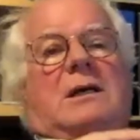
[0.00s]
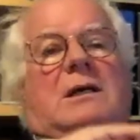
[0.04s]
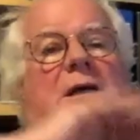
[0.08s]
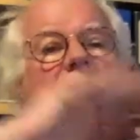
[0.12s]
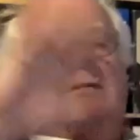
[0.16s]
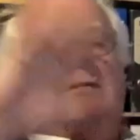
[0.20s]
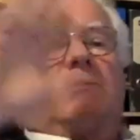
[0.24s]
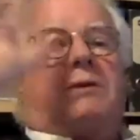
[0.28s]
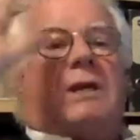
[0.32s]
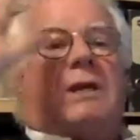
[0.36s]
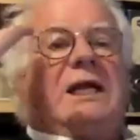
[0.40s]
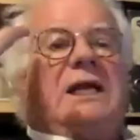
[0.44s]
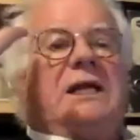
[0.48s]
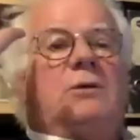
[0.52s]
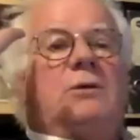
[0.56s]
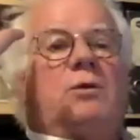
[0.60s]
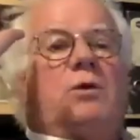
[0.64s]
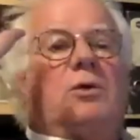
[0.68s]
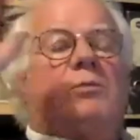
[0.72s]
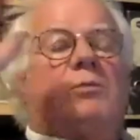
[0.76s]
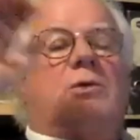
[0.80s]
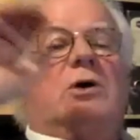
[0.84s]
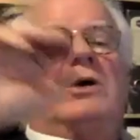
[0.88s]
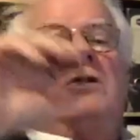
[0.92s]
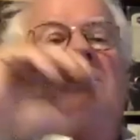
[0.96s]
completely
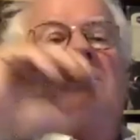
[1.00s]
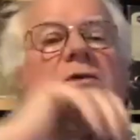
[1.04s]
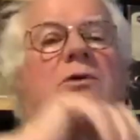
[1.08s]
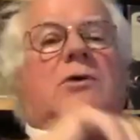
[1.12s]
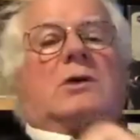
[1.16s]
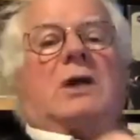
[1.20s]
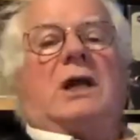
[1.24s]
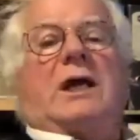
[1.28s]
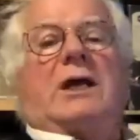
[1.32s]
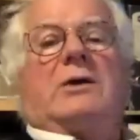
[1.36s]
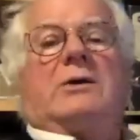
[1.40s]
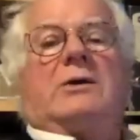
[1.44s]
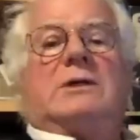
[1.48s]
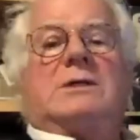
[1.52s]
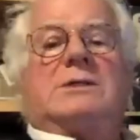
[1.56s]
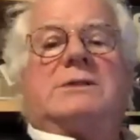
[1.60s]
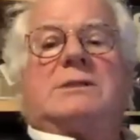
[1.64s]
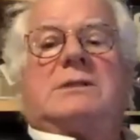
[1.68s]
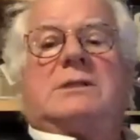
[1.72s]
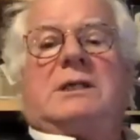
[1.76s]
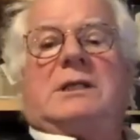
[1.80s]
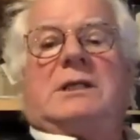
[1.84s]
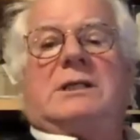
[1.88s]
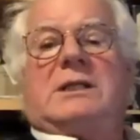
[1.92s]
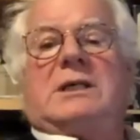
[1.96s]
remove all errors
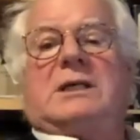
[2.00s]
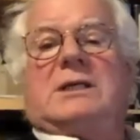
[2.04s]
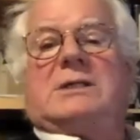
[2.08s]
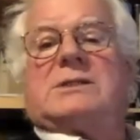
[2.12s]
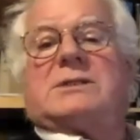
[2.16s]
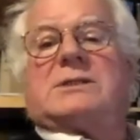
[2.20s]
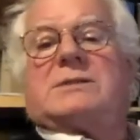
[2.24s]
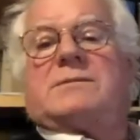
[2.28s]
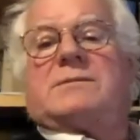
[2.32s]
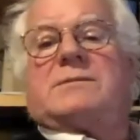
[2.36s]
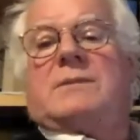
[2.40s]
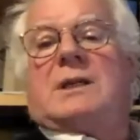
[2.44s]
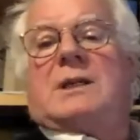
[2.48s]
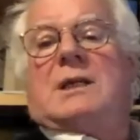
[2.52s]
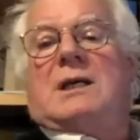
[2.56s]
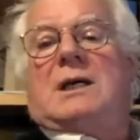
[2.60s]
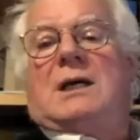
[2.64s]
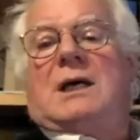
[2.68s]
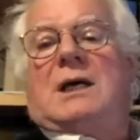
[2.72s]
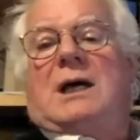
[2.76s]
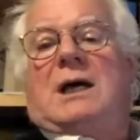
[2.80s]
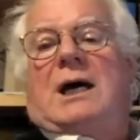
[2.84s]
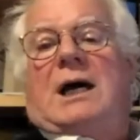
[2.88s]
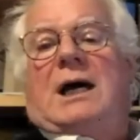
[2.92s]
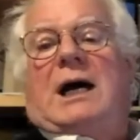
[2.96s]
in this.
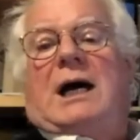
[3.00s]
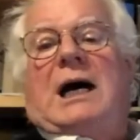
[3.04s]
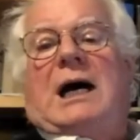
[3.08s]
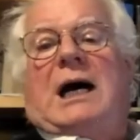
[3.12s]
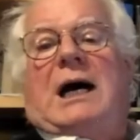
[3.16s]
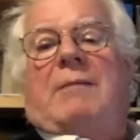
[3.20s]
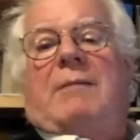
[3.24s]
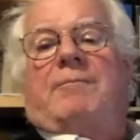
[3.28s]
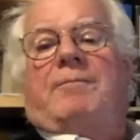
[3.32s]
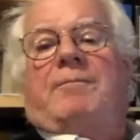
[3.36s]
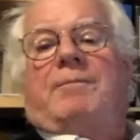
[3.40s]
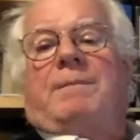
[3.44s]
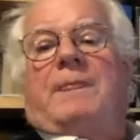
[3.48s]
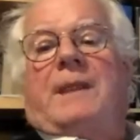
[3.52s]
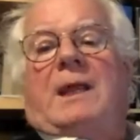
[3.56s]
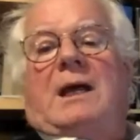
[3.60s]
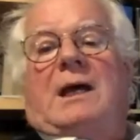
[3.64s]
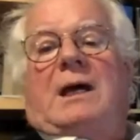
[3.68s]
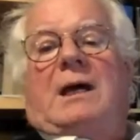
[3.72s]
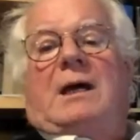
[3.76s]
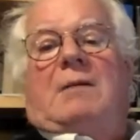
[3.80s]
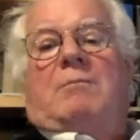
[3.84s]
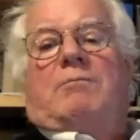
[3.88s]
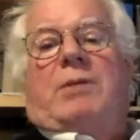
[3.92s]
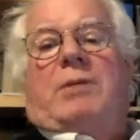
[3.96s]
Um,
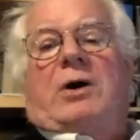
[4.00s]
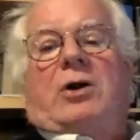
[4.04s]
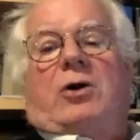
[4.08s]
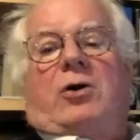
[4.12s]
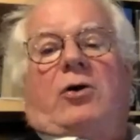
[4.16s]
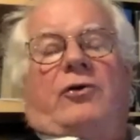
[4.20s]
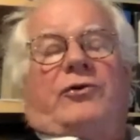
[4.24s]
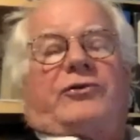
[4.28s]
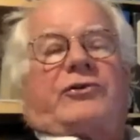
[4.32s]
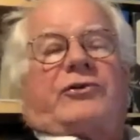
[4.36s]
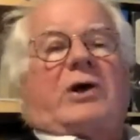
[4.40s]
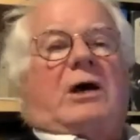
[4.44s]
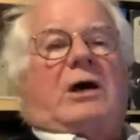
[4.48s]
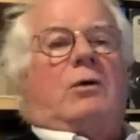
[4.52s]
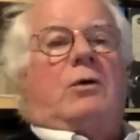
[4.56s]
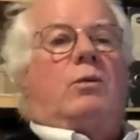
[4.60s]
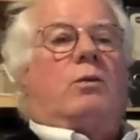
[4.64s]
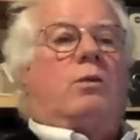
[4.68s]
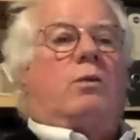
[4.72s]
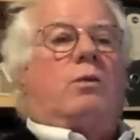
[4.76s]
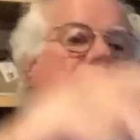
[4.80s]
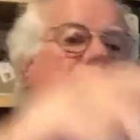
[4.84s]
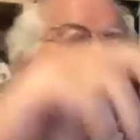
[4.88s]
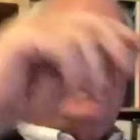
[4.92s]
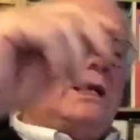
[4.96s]
but also,
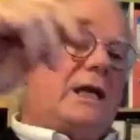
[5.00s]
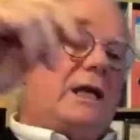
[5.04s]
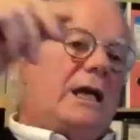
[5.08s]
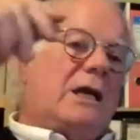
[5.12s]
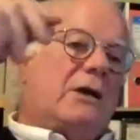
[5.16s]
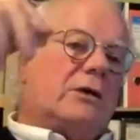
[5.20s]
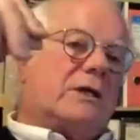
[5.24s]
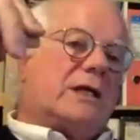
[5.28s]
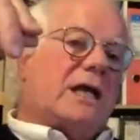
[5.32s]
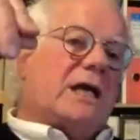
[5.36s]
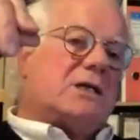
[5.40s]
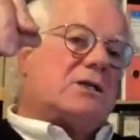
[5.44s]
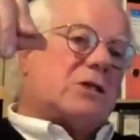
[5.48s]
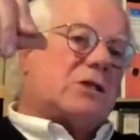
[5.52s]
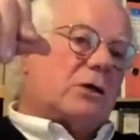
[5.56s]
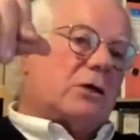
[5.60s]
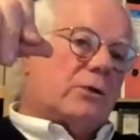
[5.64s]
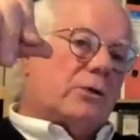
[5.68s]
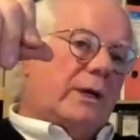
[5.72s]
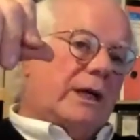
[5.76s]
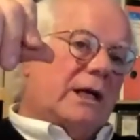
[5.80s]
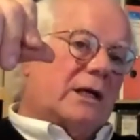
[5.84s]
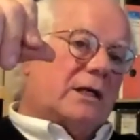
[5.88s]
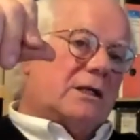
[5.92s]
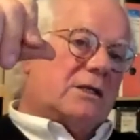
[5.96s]
when you hear a DaS
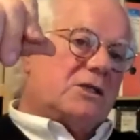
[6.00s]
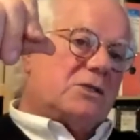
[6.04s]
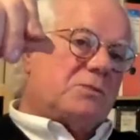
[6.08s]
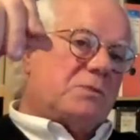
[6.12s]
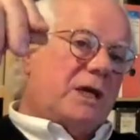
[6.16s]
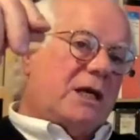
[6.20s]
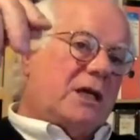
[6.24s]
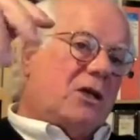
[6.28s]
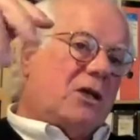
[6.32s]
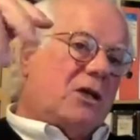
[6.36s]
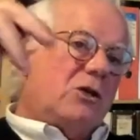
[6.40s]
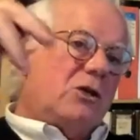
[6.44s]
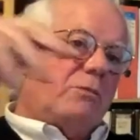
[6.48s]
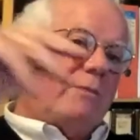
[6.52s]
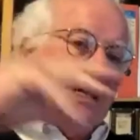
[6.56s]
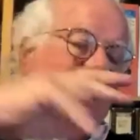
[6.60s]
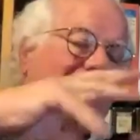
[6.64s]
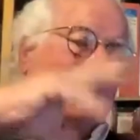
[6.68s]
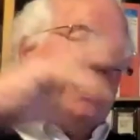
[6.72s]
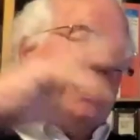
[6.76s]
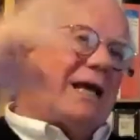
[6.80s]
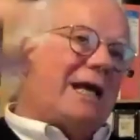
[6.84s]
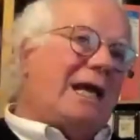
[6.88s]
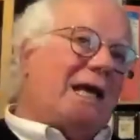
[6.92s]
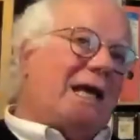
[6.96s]
AuReality speaker, you
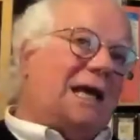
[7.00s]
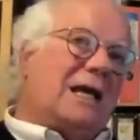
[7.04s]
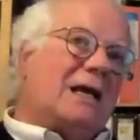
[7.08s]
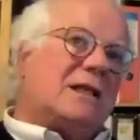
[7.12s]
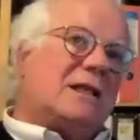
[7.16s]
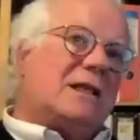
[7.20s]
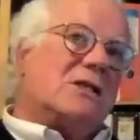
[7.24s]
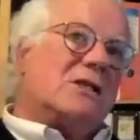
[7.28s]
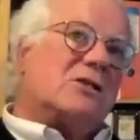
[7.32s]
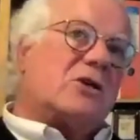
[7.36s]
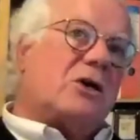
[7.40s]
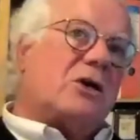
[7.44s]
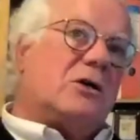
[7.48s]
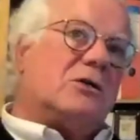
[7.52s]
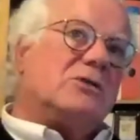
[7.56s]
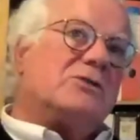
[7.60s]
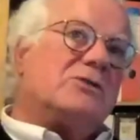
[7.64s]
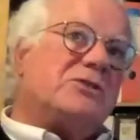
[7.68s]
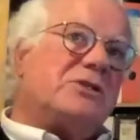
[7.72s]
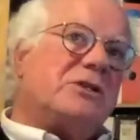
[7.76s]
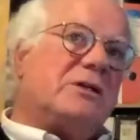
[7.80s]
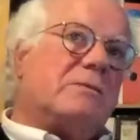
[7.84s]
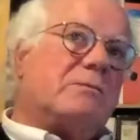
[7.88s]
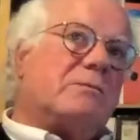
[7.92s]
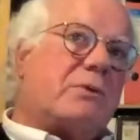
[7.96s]
immediately hear this
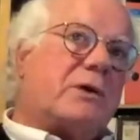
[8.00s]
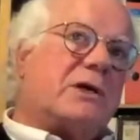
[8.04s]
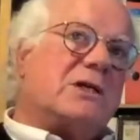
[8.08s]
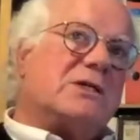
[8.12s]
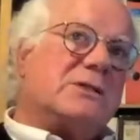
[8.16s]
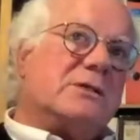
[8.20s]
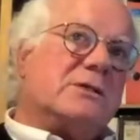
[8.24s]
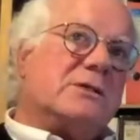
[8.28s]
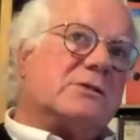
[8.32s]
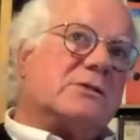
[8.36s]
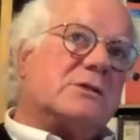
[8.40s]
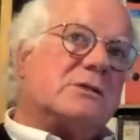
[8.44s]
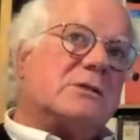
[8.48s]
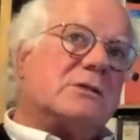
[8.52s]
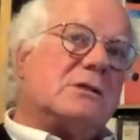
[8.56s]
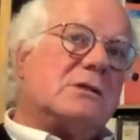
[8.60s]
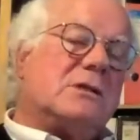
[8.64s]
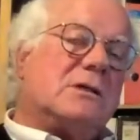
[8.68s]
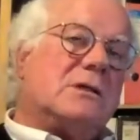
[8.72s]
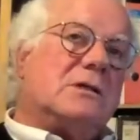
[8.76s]
constant presence.